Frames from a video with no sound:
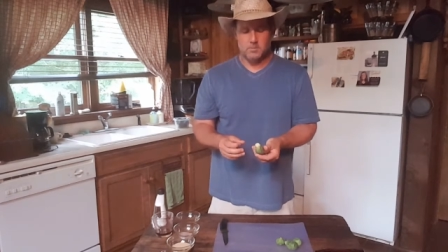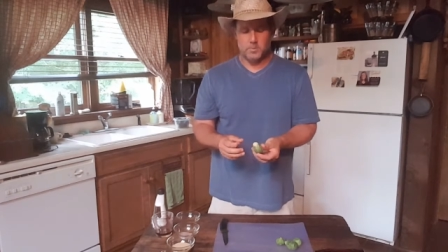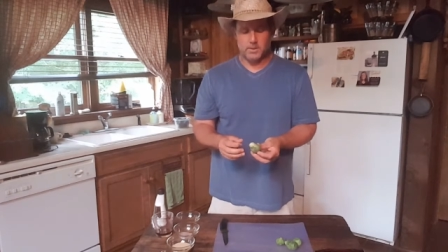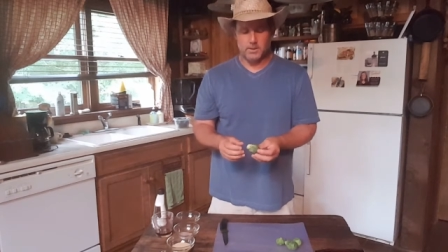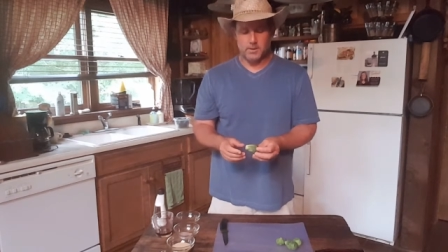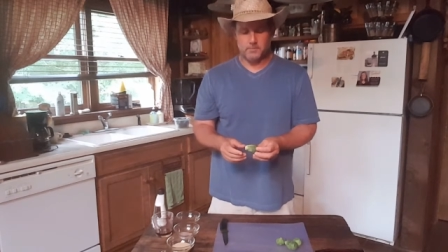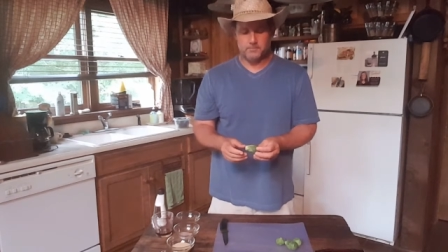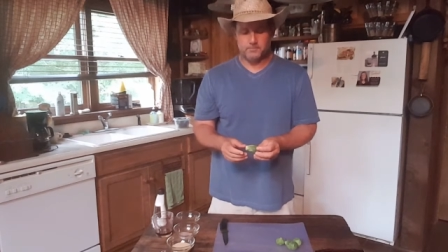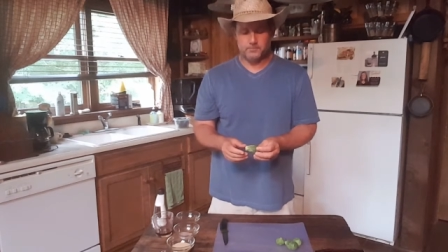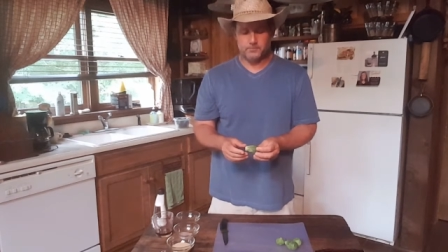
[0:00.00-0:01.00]
But
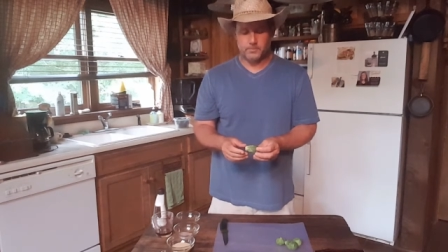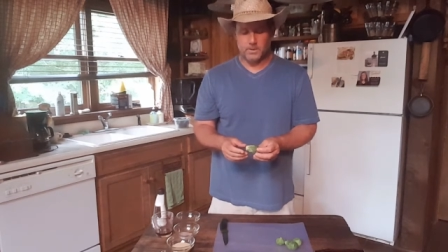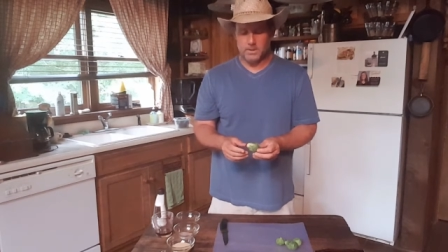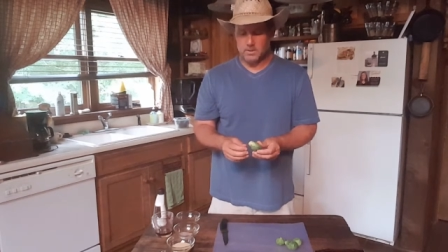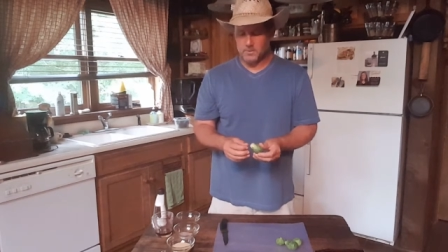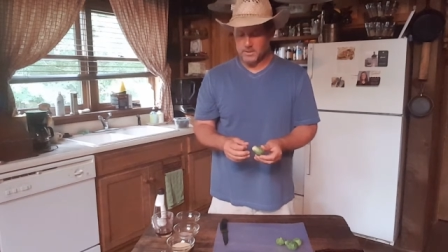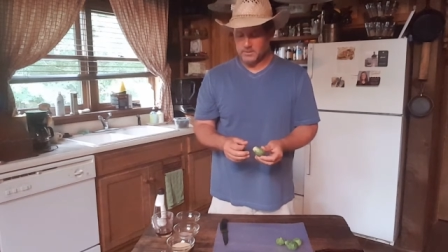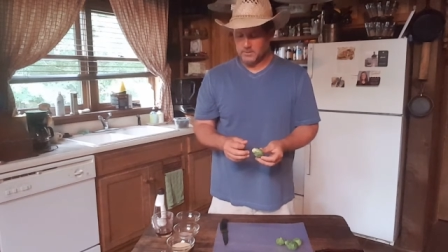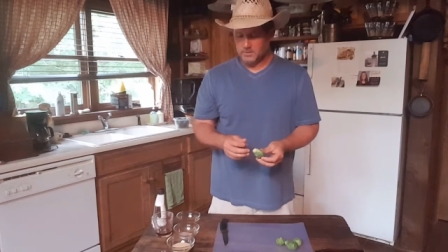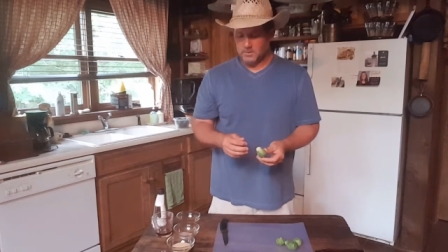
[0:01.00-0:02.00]
anyway,
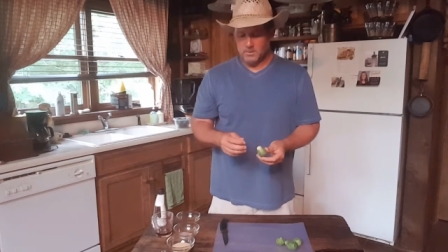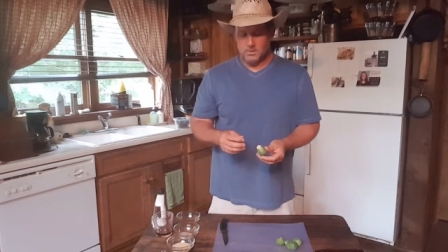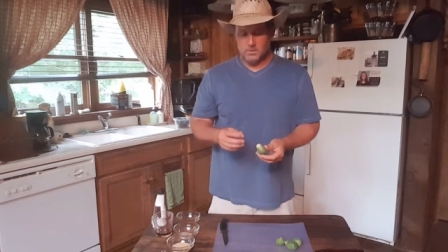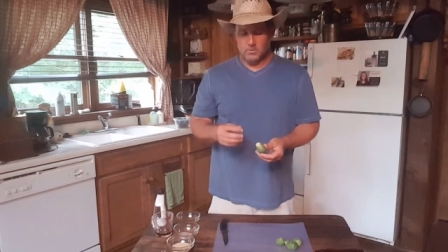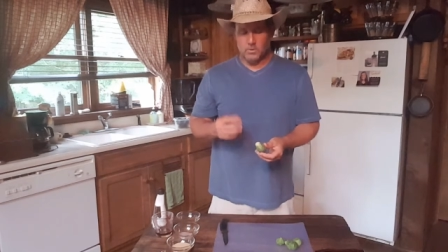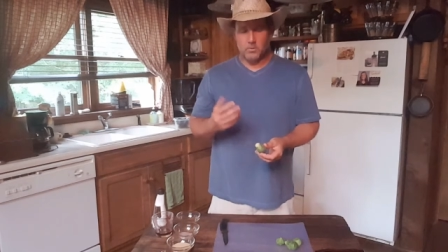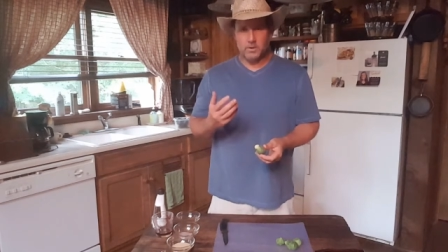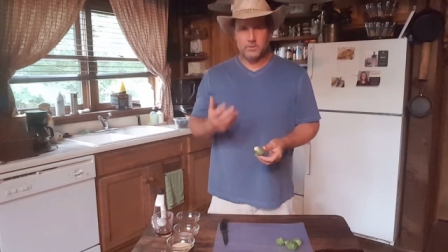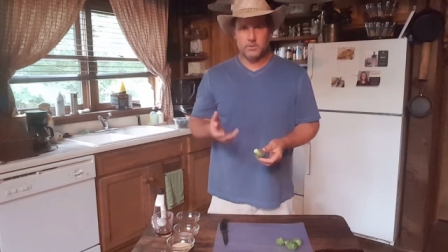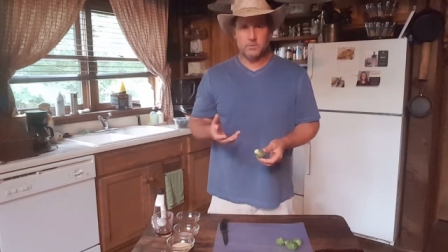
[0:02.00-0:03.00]
what we're
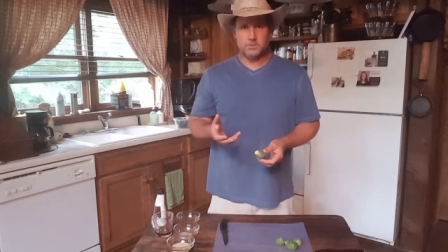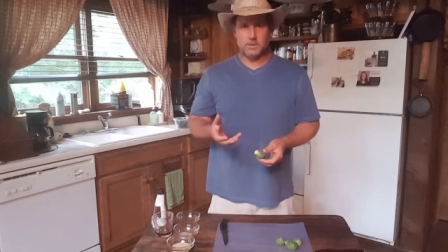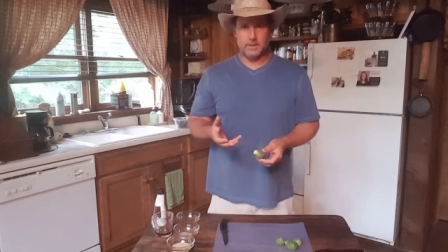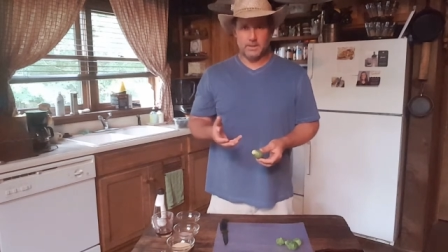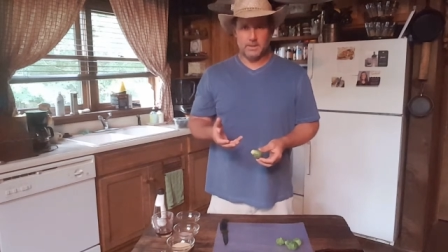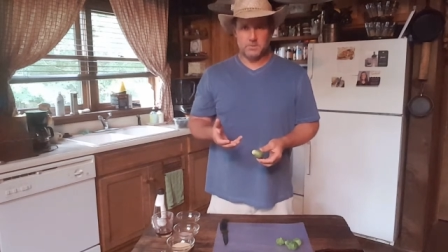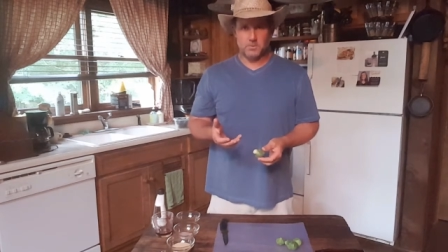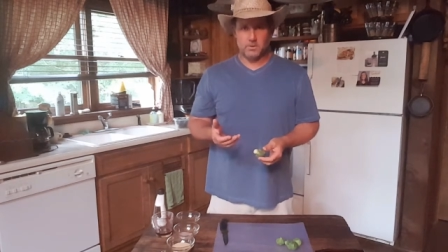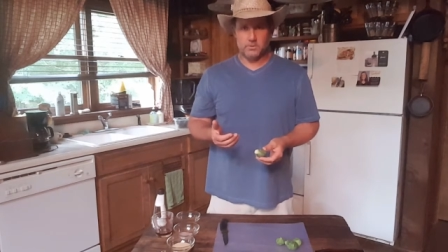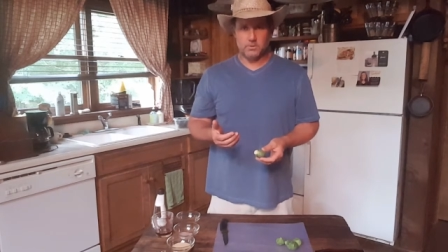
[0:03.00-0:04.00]
going to do today is
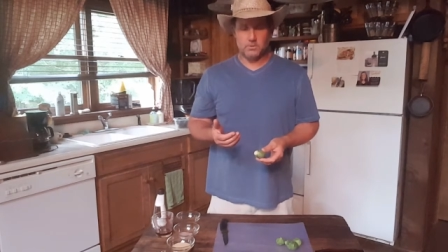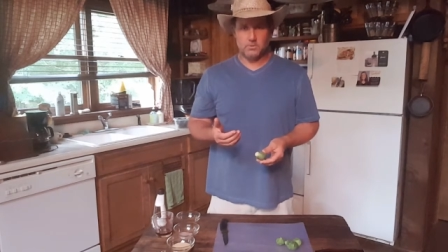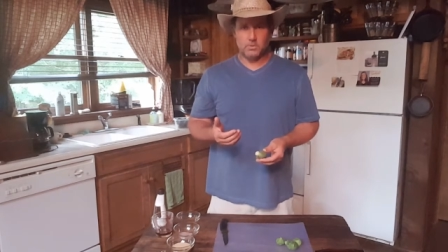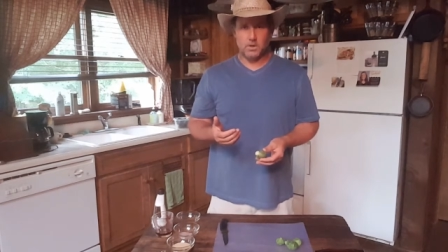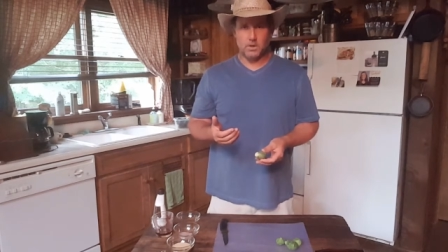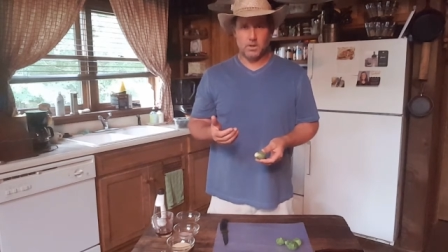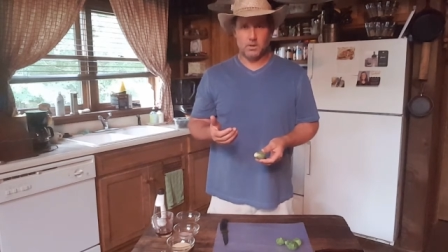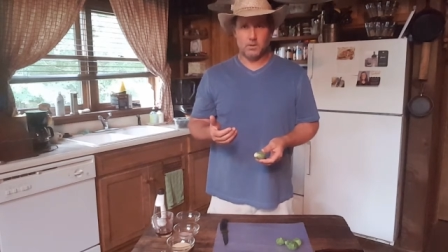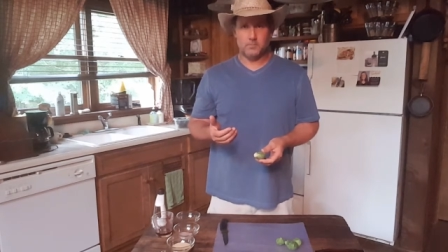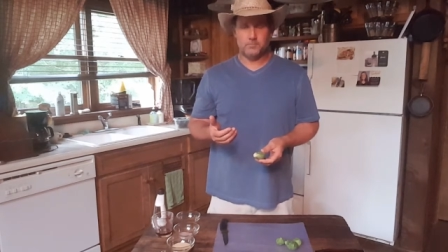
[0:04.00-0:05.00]
we're going to do,
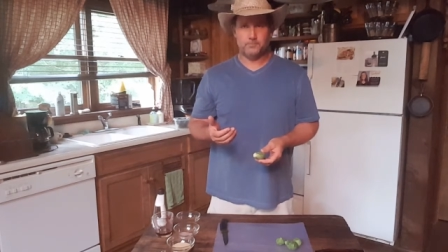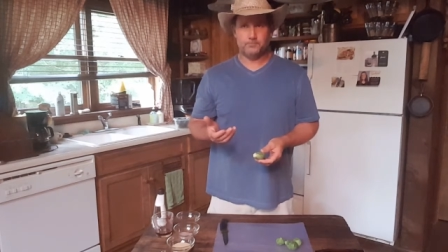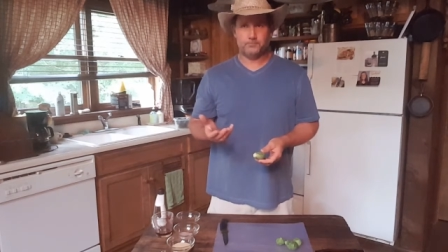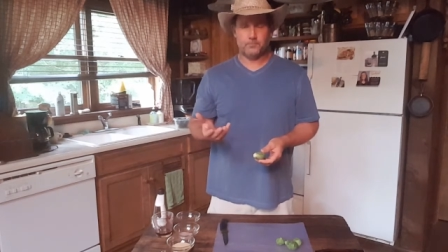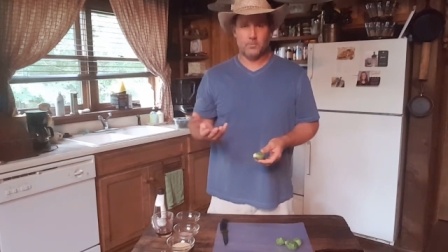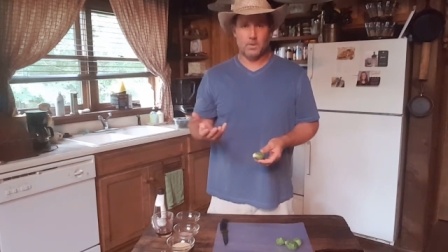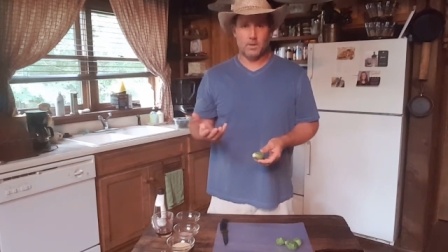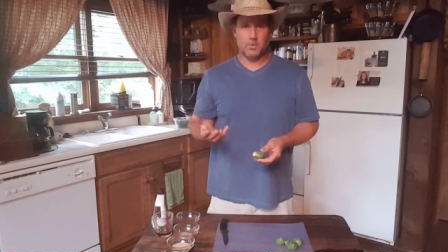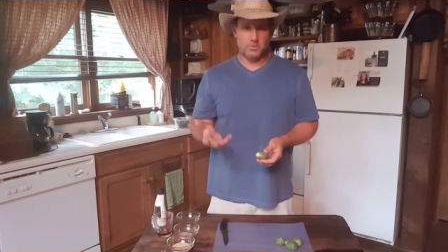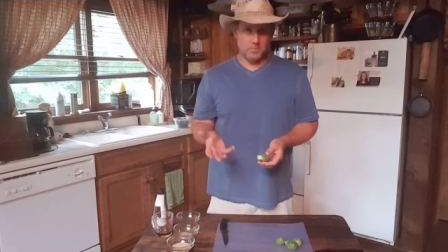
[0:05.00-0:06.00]
I'm
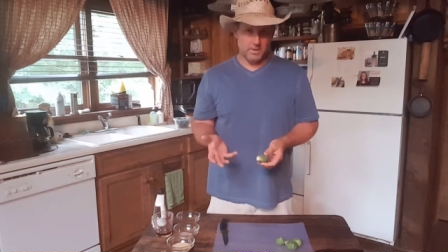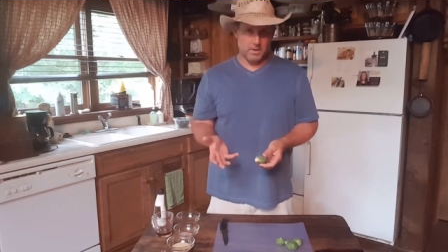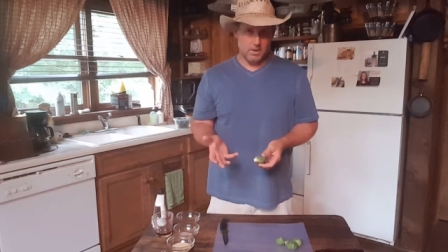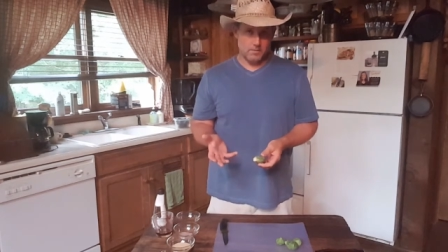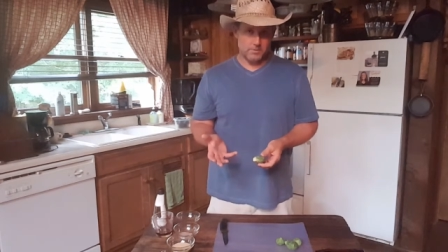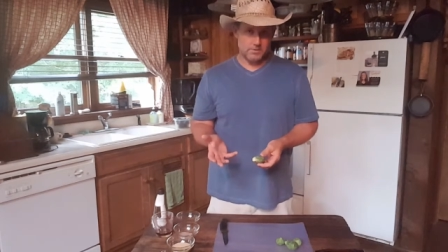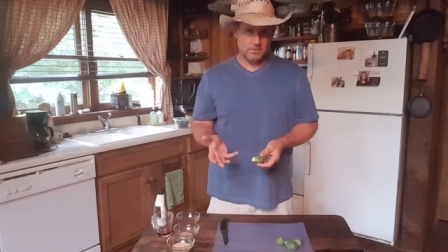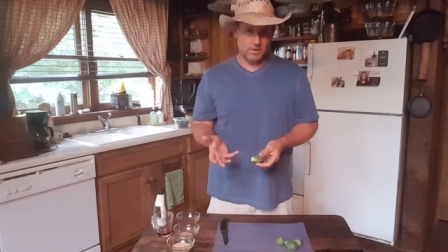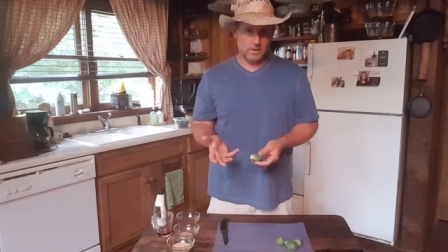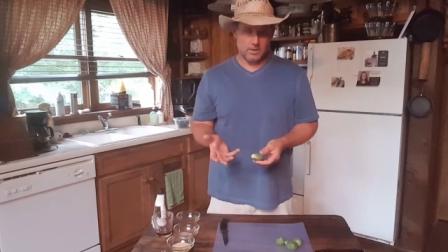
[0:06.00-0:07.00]
going to do them in the oven.
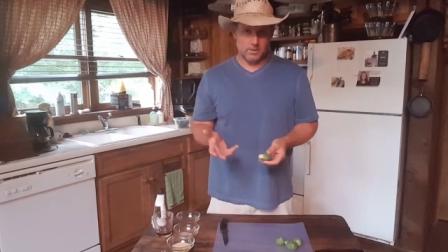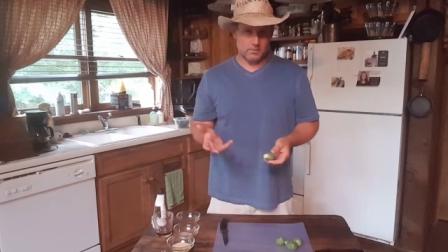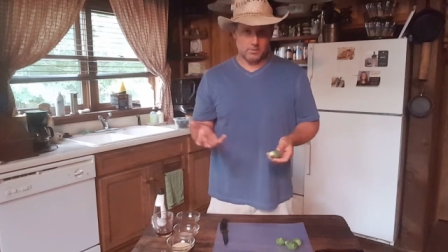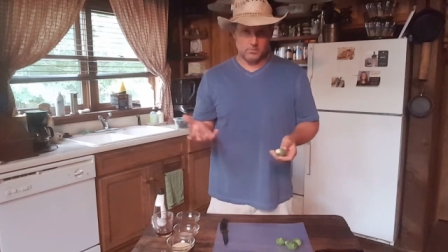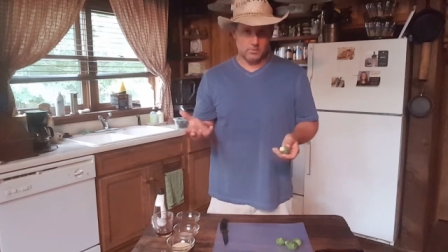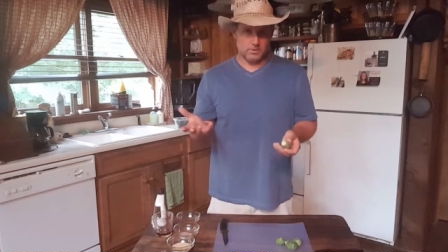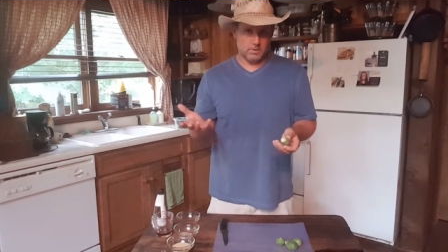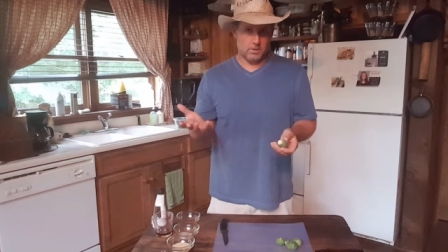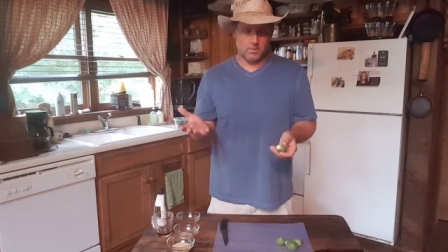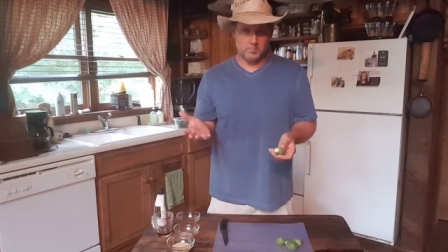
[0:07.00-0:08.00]
So I don't know what you
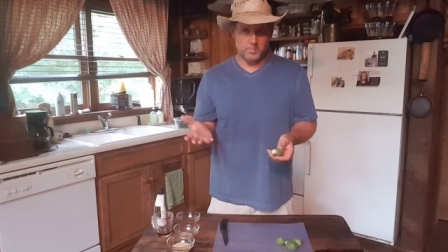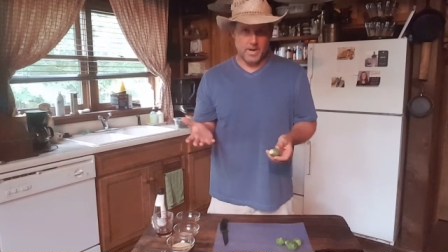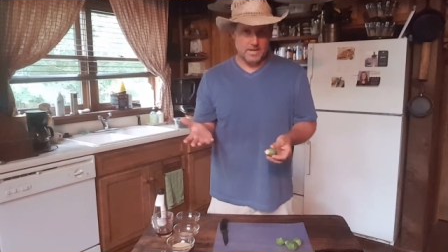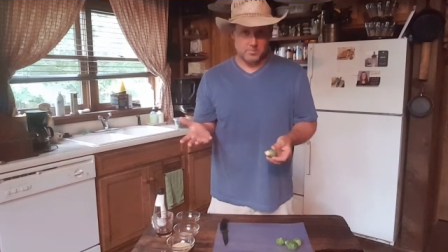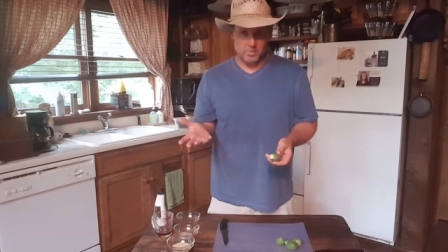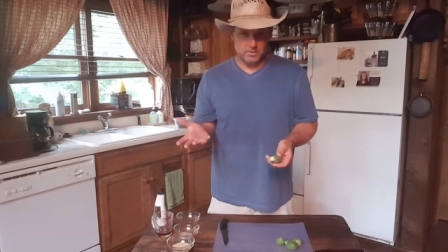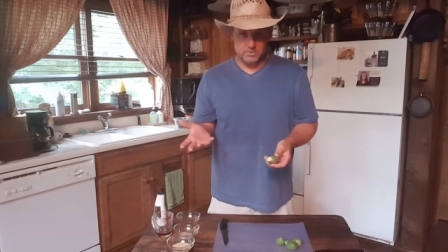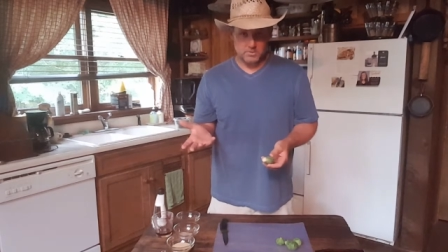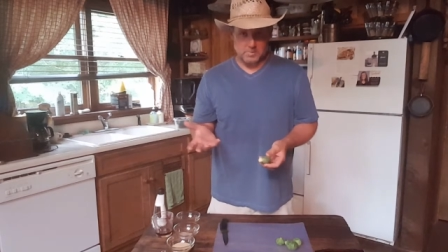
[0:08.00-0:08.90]
call them, baked Brussels